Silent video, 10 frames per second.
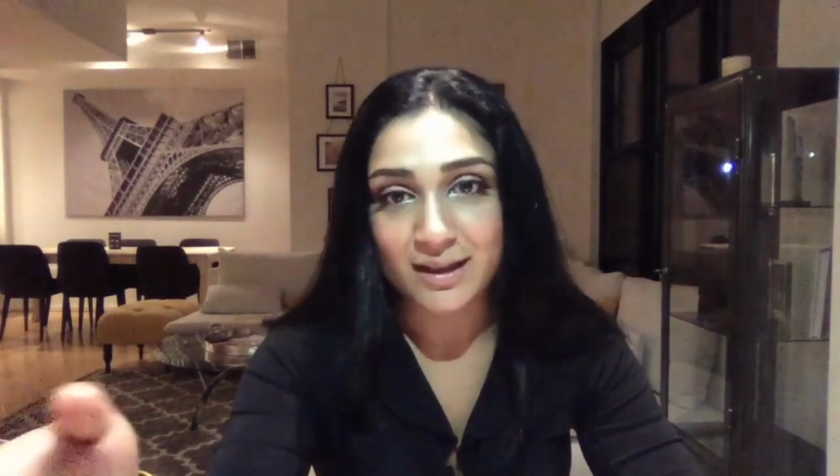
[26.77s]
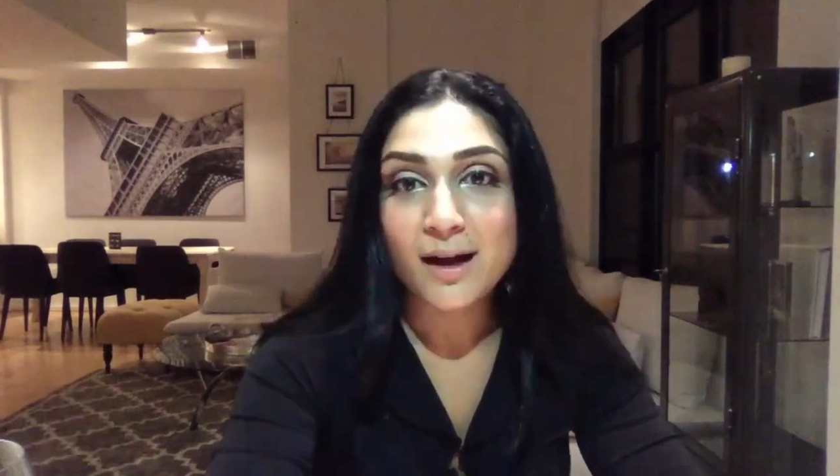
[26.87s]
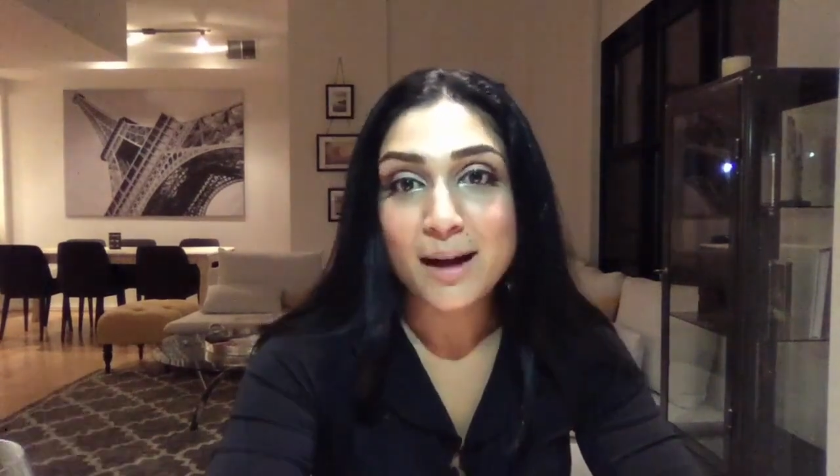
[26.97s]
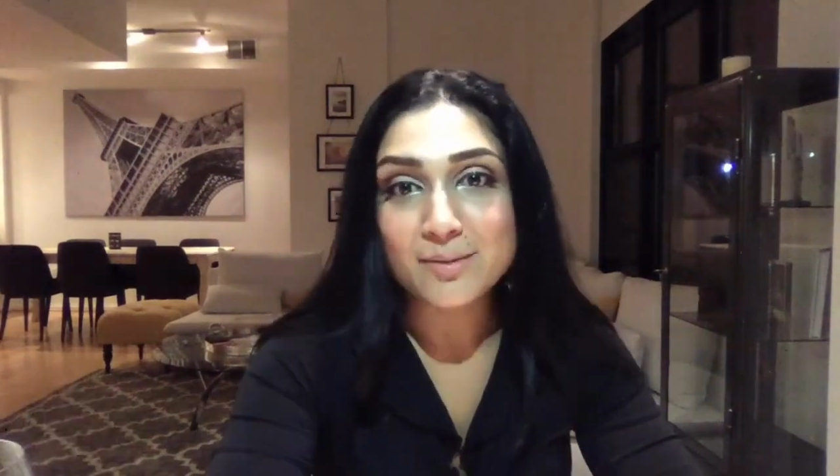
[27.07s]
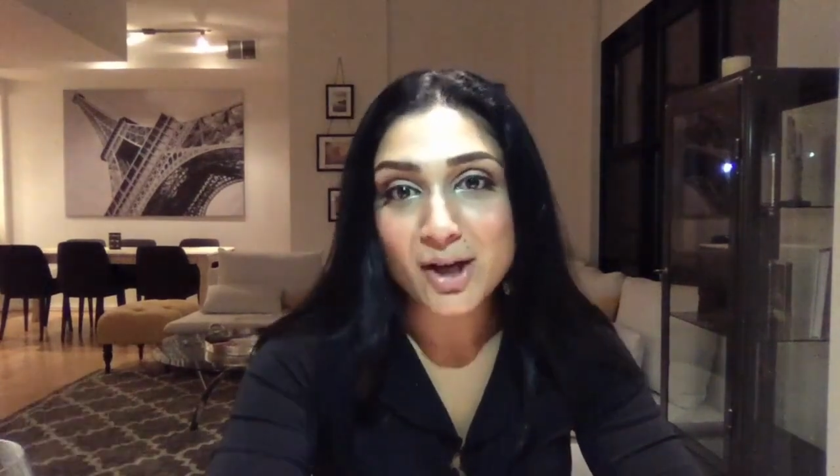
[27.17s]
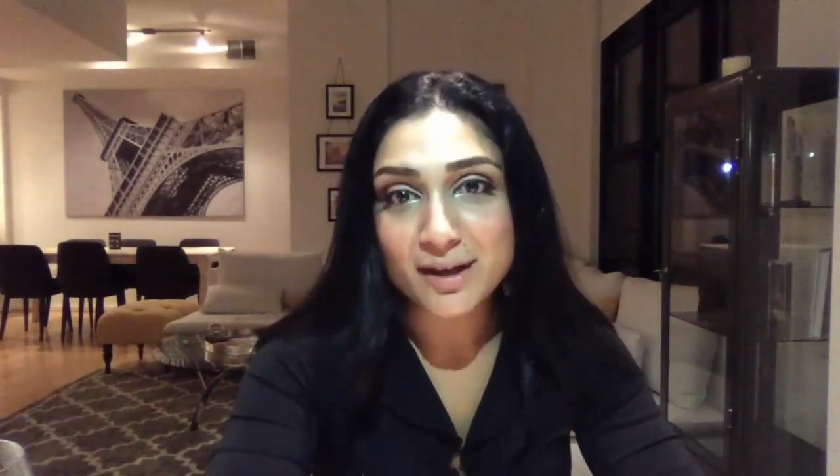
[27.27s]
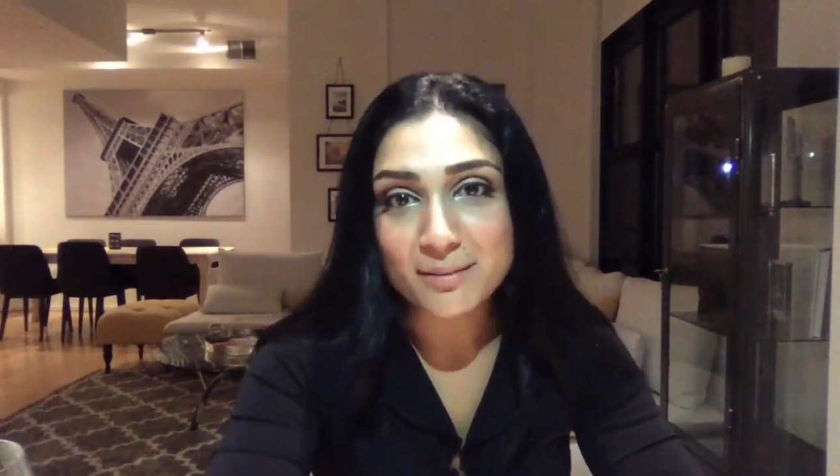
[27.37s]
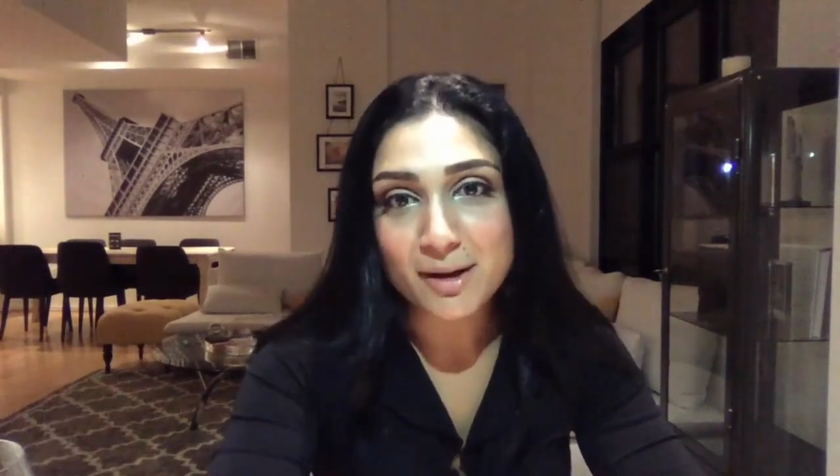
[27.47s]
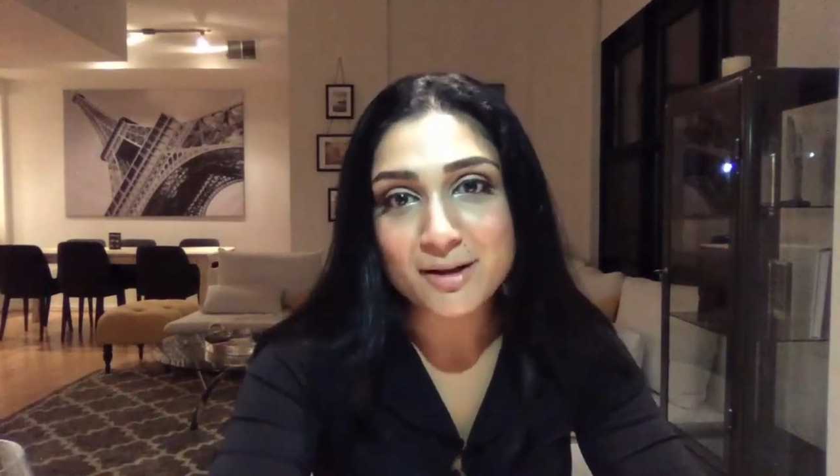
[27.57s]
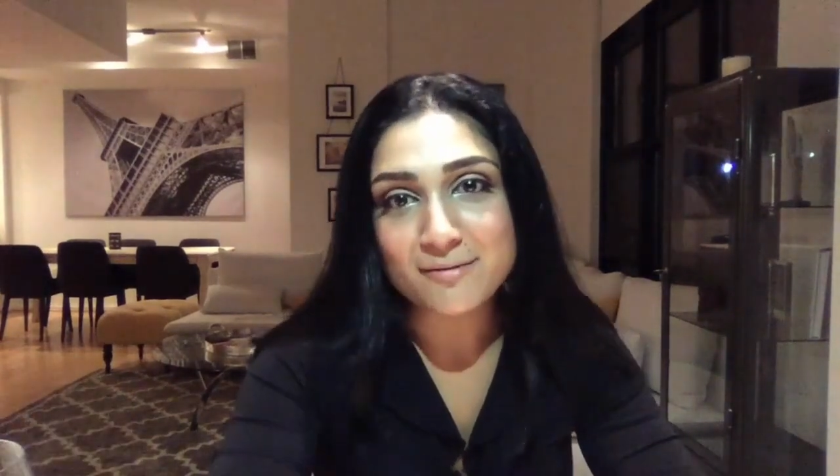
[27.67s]
I'm talking
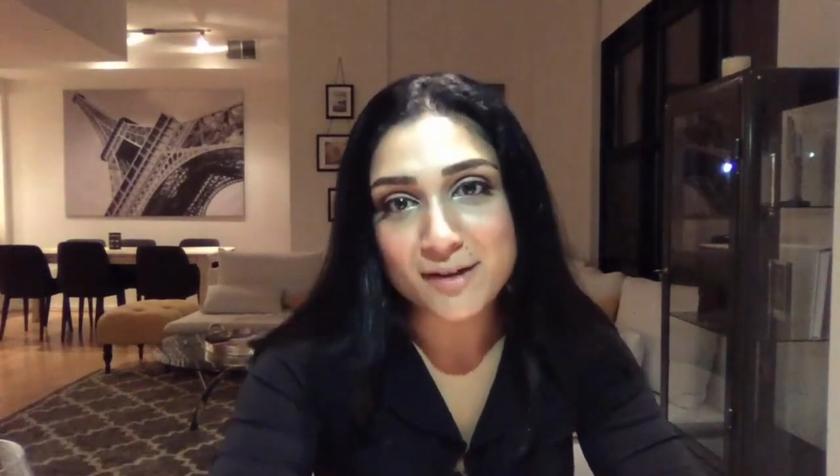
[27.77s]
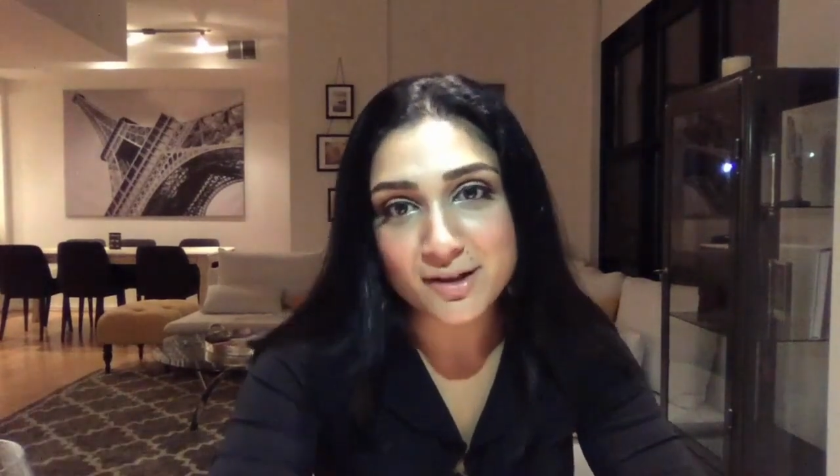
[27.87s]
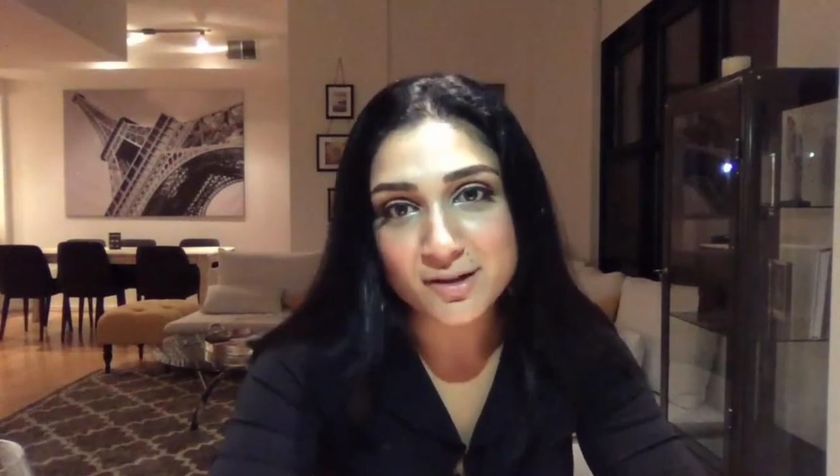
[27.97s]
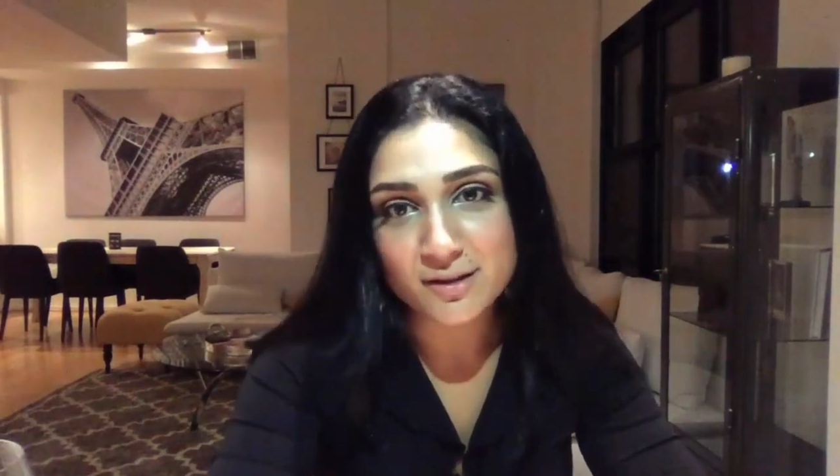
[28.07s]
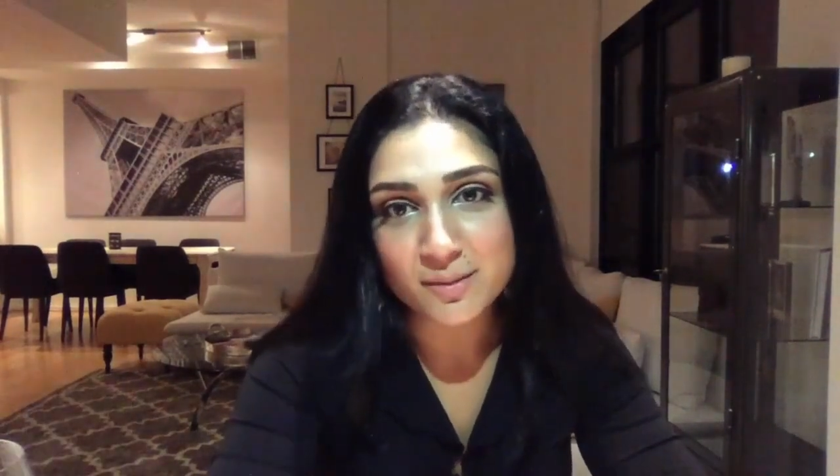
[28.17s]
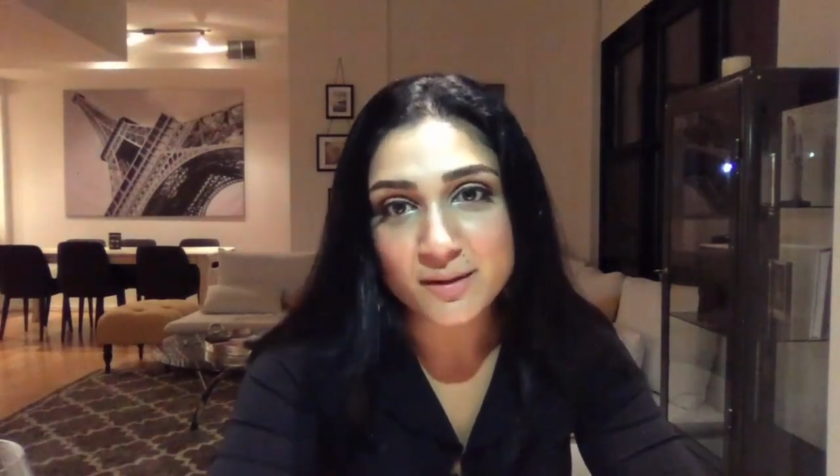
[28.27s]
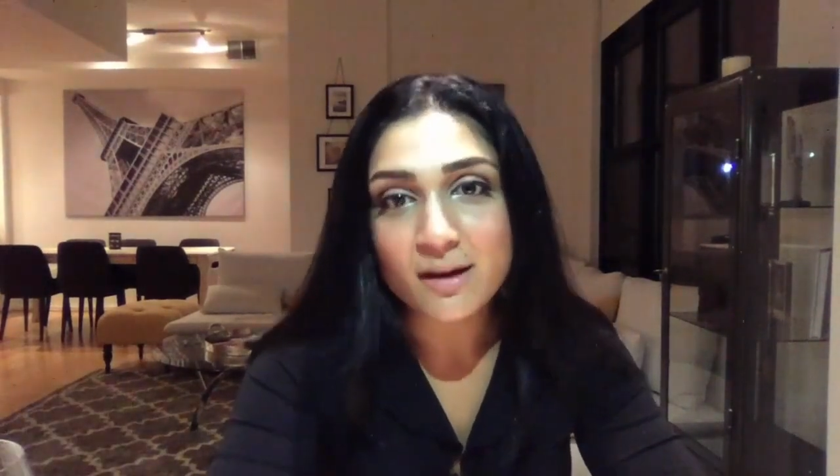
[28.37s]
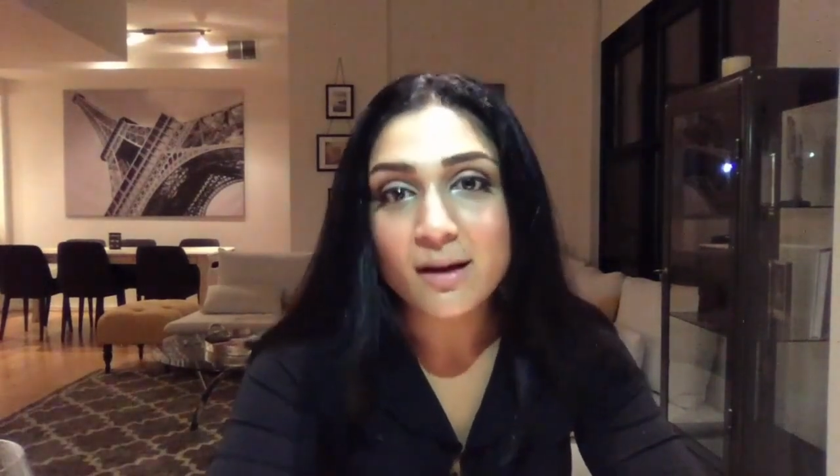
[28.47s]
about infections with